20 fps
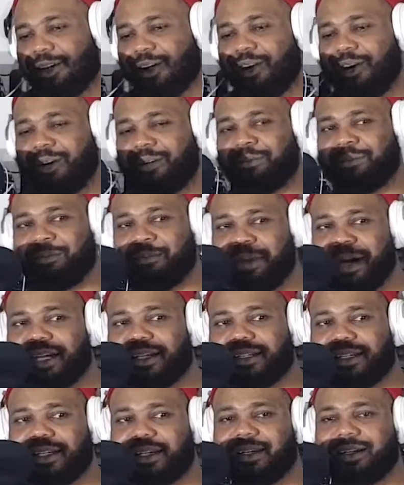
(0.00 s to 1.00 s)
or
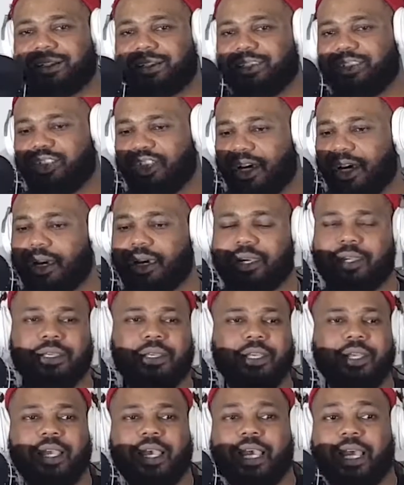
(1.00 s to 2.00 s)
mic check.
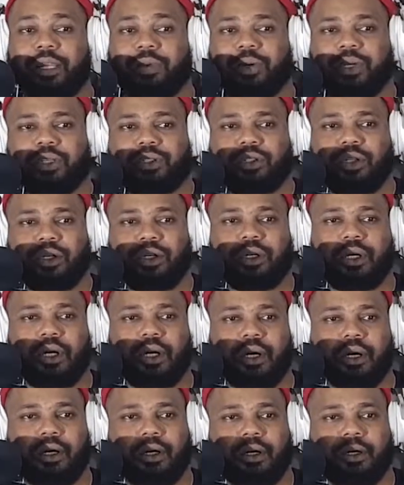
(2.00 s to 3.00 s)
Anyway,
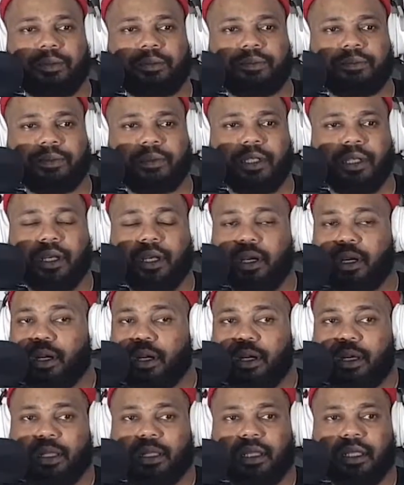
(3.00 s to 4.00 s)
so
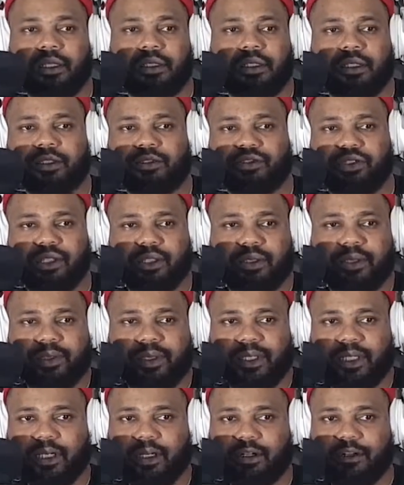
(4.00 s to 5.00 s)
let's introduce
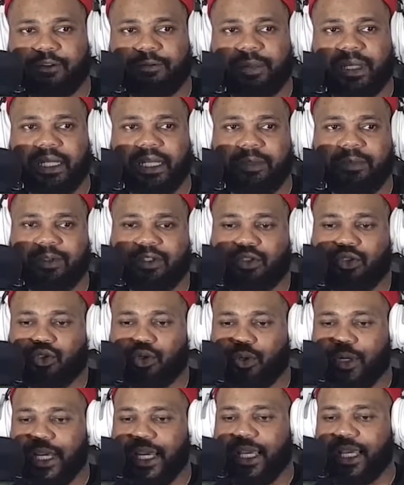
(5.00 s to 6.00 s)
ourselves. My name is
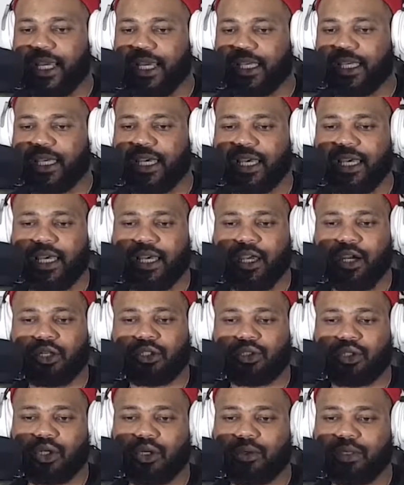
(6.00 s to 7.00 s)
Joe, aka
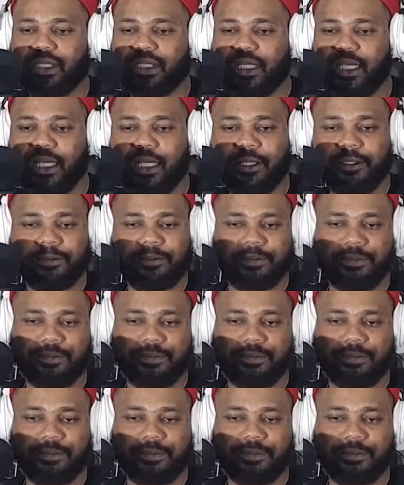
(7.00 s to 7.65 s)
Authority,